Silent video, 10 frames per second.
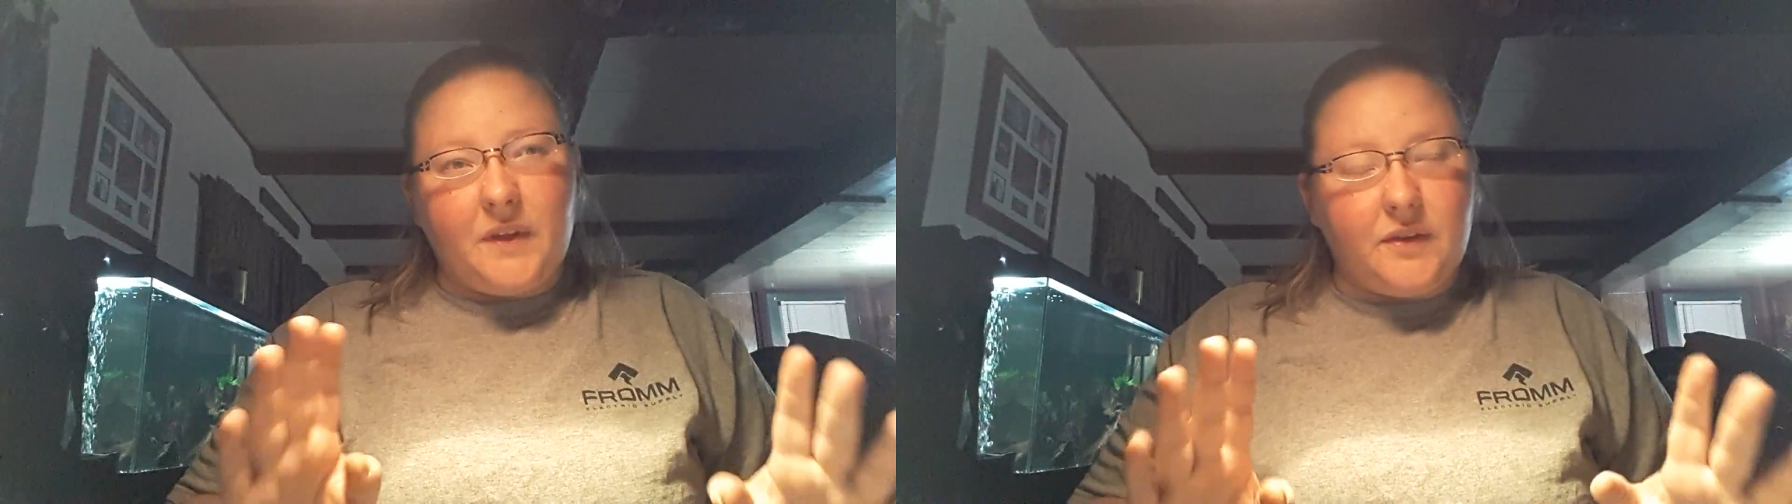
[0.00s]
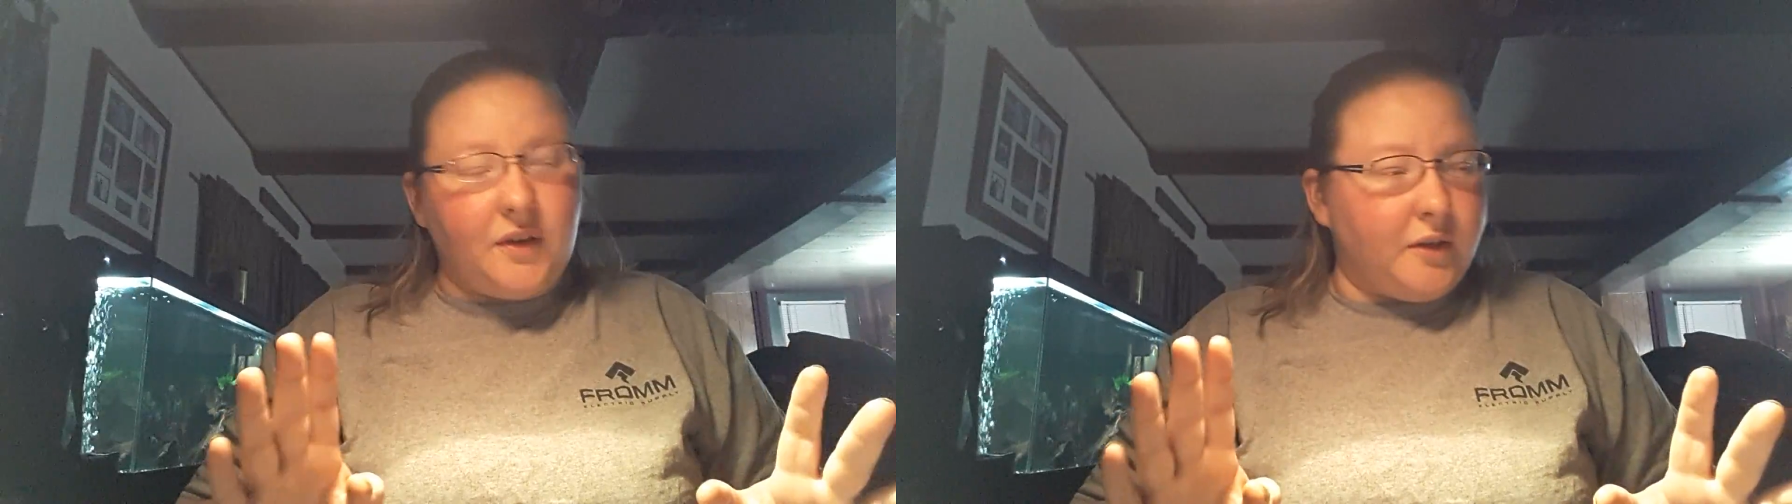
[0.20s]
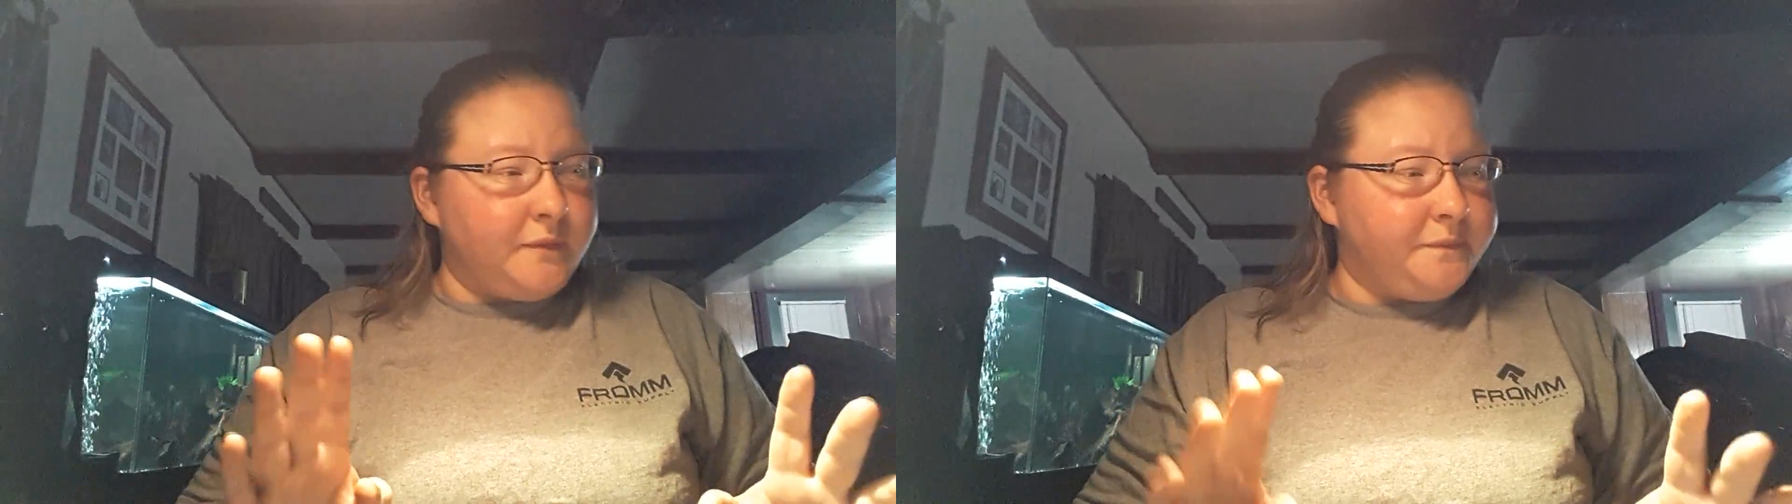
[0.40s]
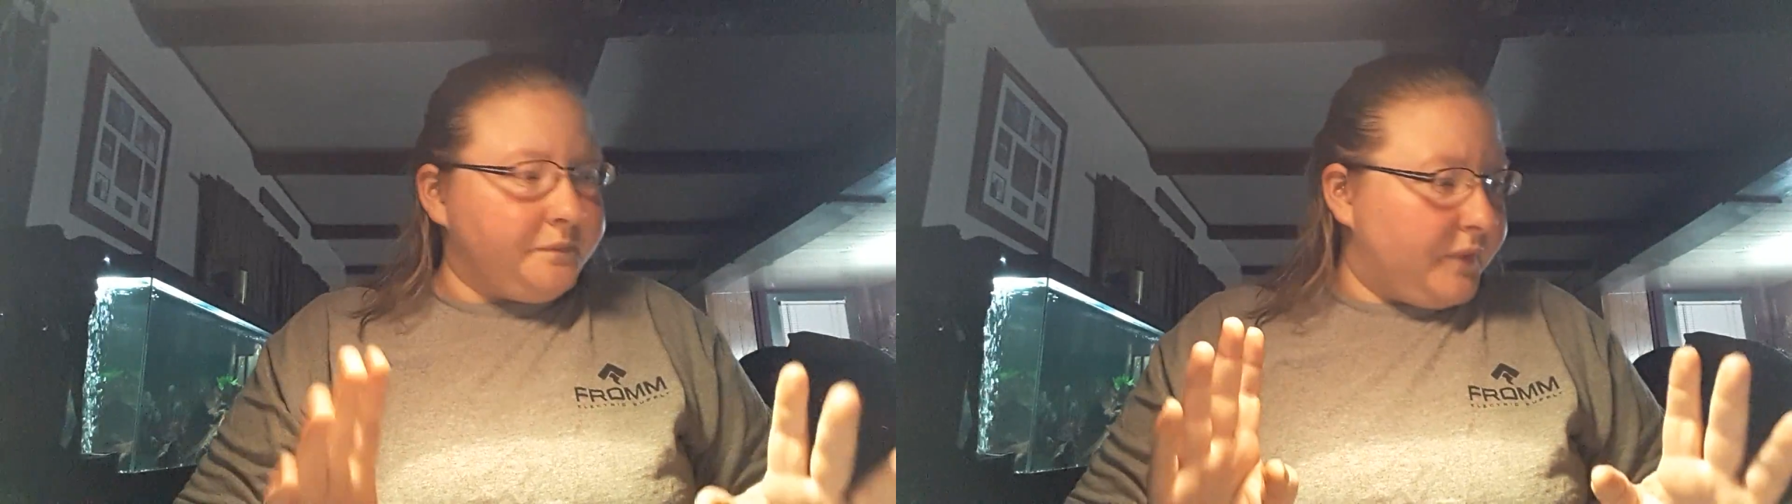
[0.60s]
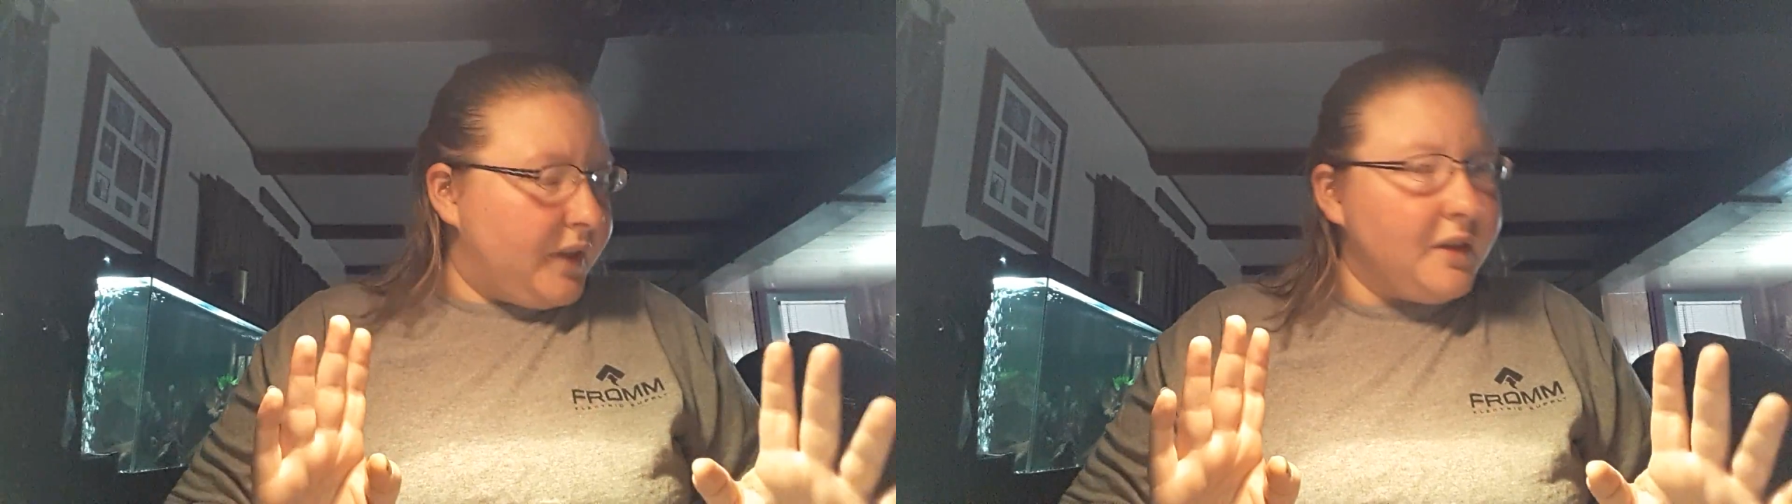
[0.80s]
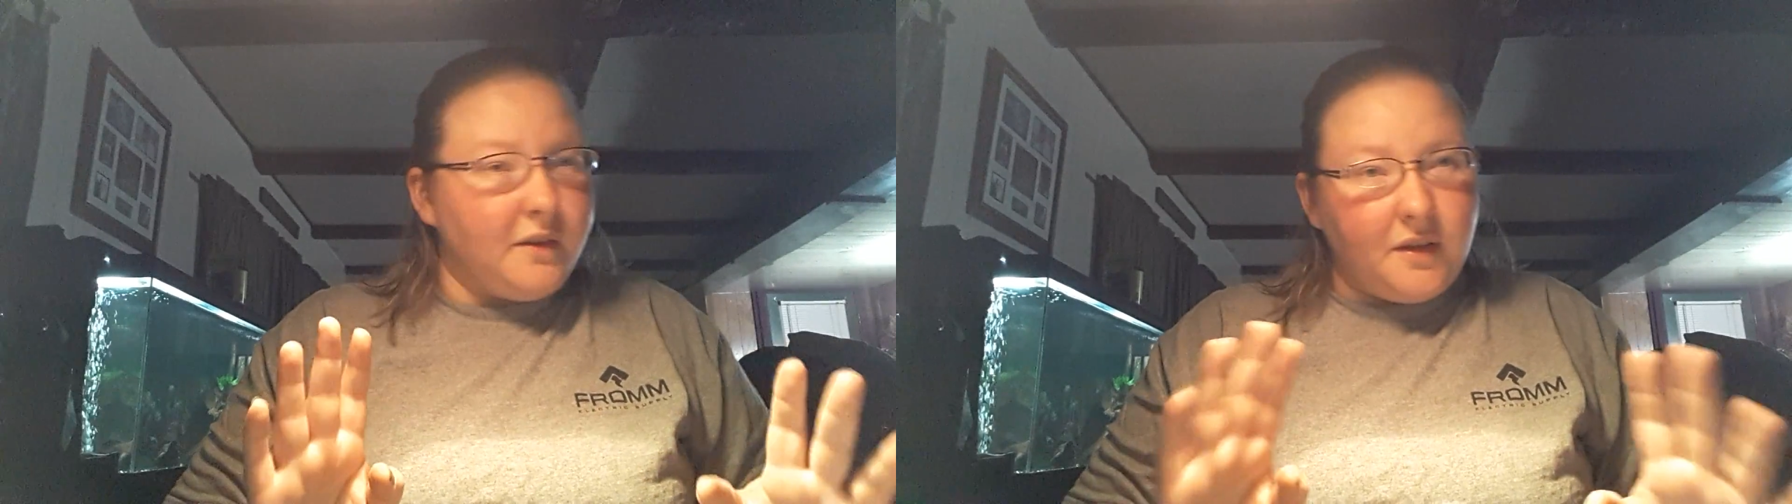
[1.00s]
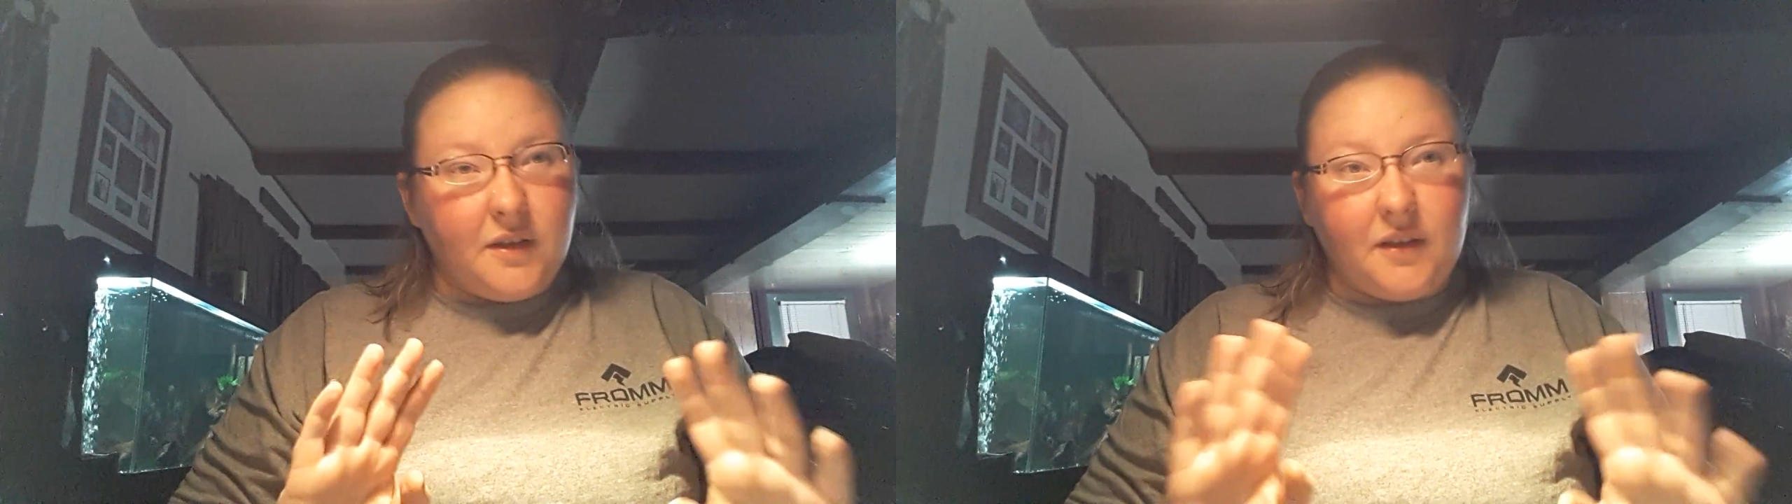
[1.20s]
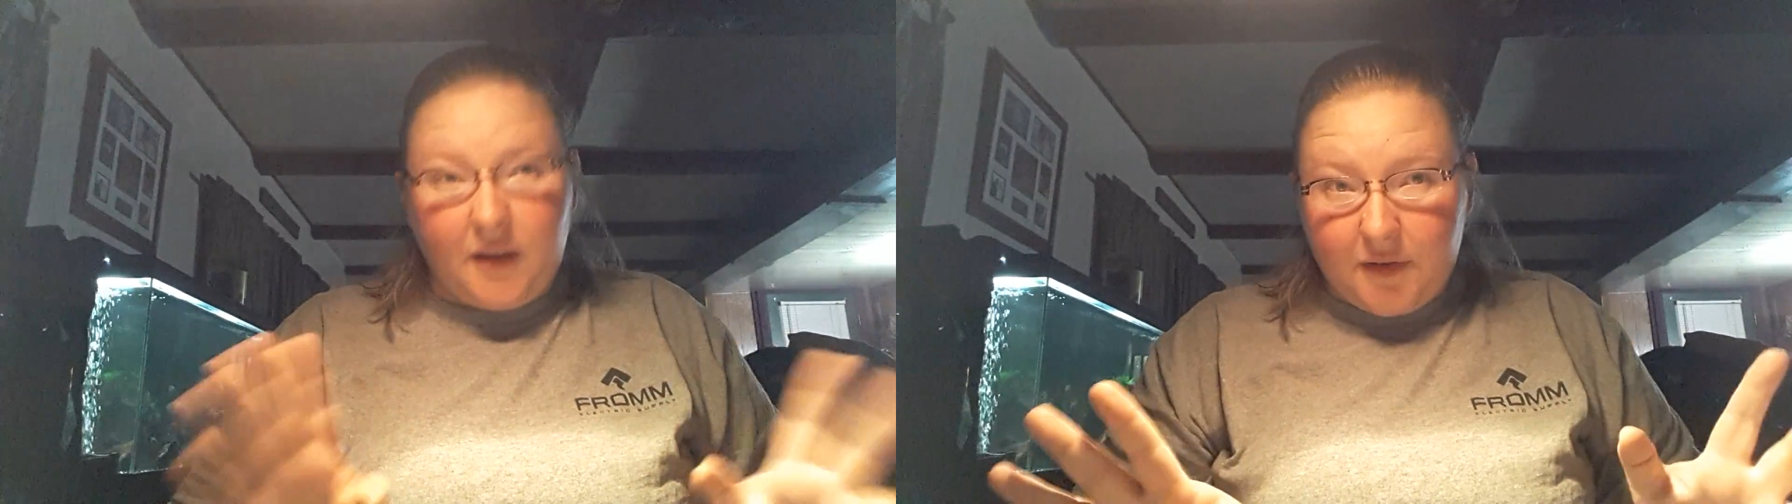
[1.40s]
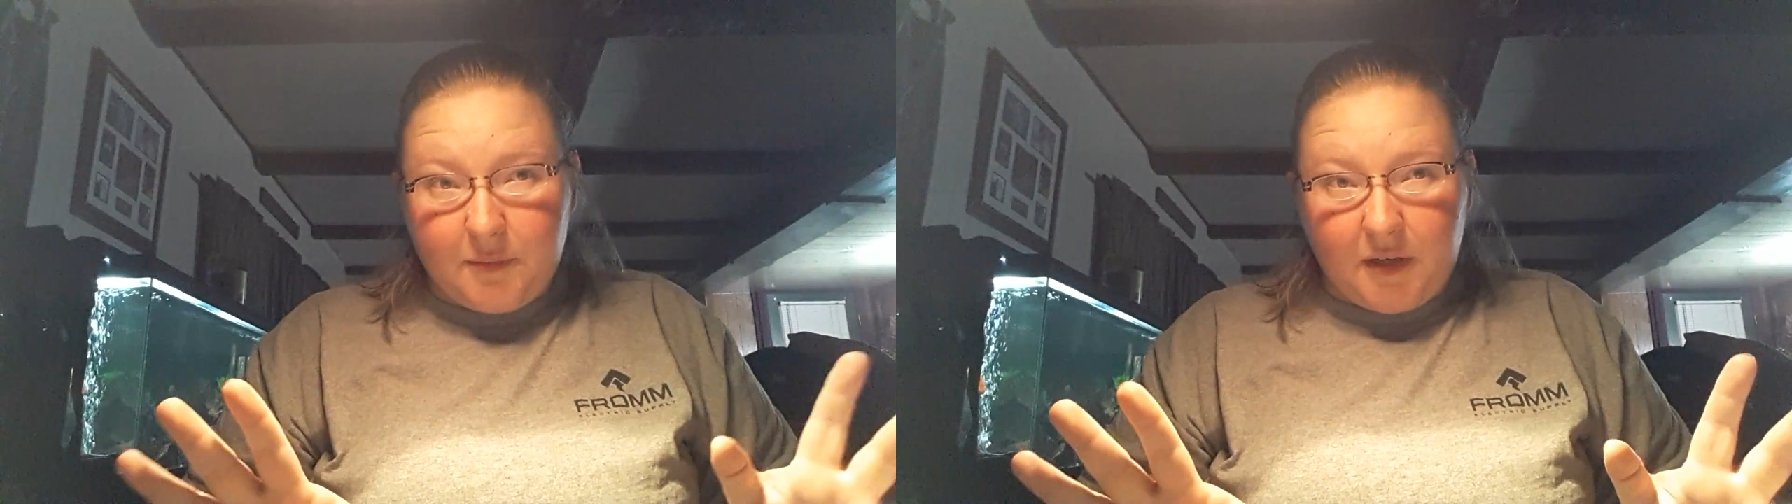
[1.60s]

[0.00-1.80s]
So, here's